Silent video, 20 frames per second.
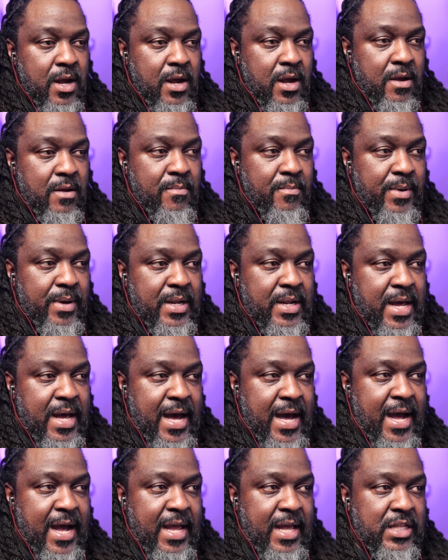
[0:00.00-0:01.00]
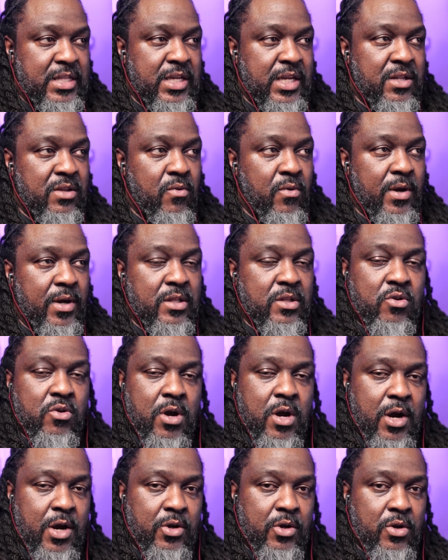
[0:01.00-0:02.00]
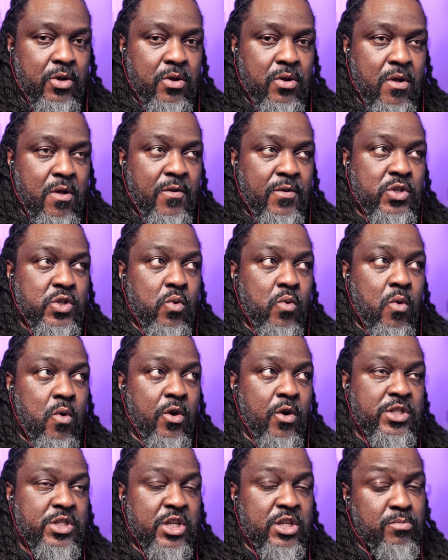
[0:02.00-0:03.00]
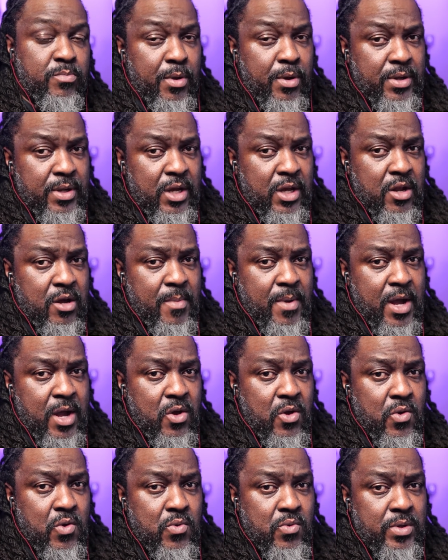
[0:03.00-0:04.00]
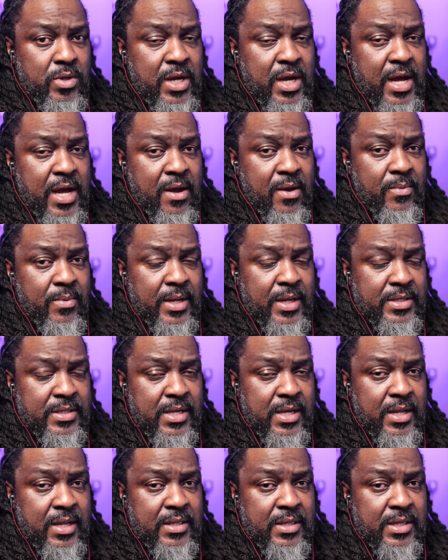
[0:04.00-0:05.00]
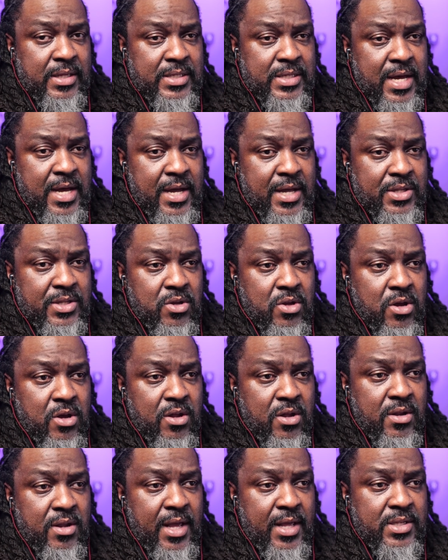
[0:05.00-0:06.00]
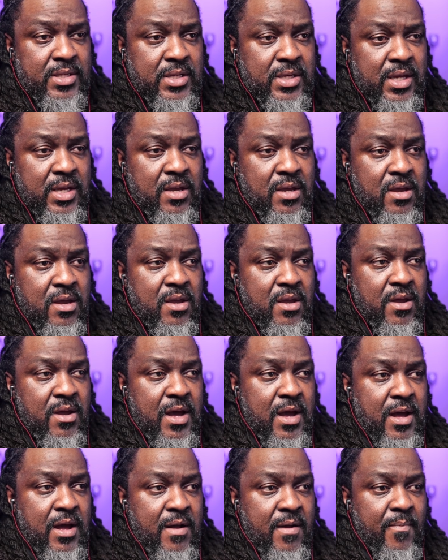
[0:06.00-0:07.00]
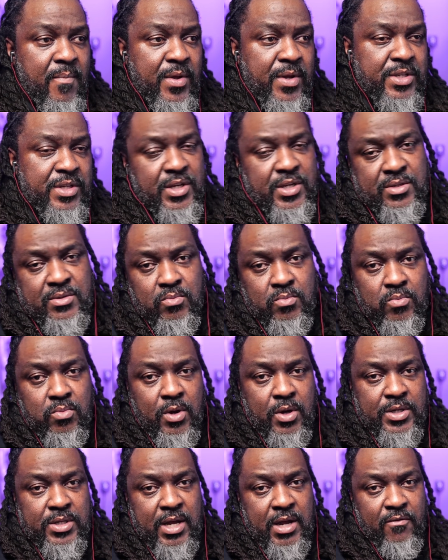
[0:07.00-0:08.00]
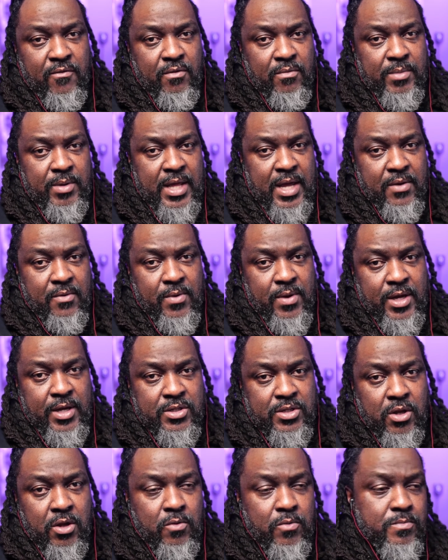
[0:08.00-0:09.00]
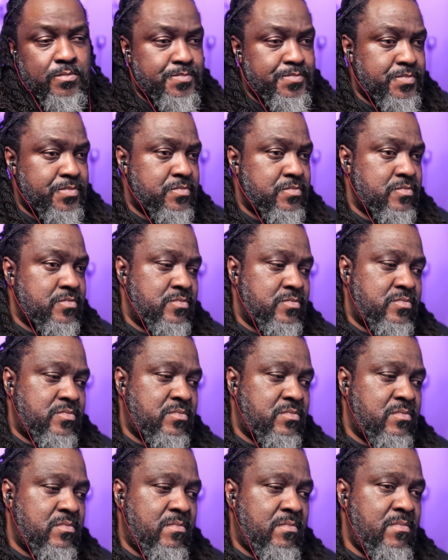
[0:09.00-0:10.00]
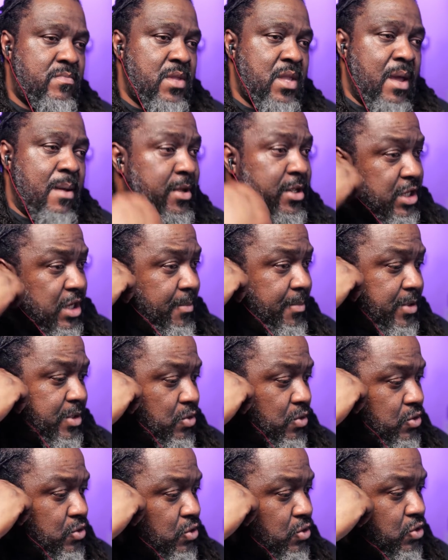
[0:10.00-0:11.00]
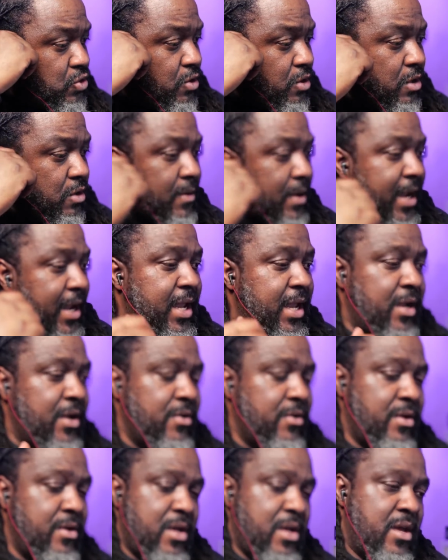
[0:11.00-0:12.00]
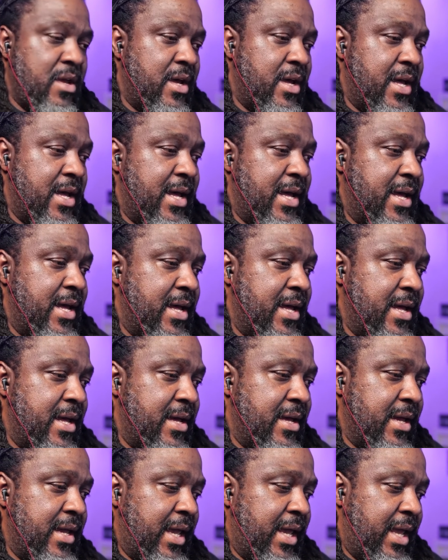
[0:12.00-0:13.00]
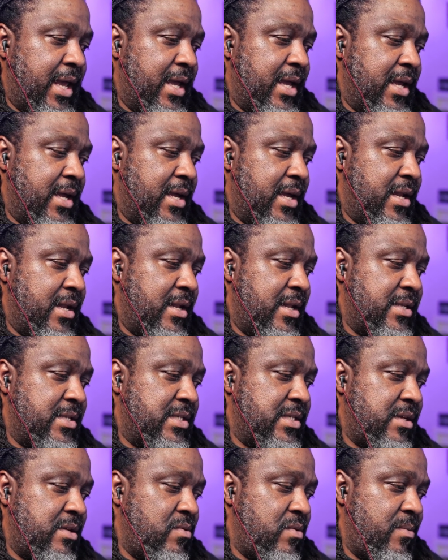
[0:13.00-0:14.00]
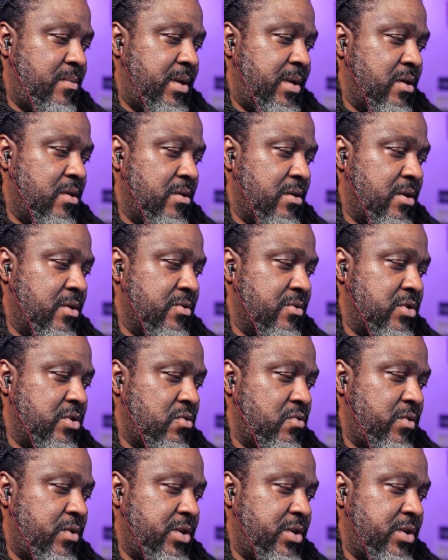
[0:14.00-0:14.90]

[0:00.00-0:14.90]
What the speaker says: But I tend to work a little harder towards just building it on my own when I sell it designs on Etsy. It just works out for me that way. So I'm gonna jump into a tutorial right here, and let's see where we gonna go to.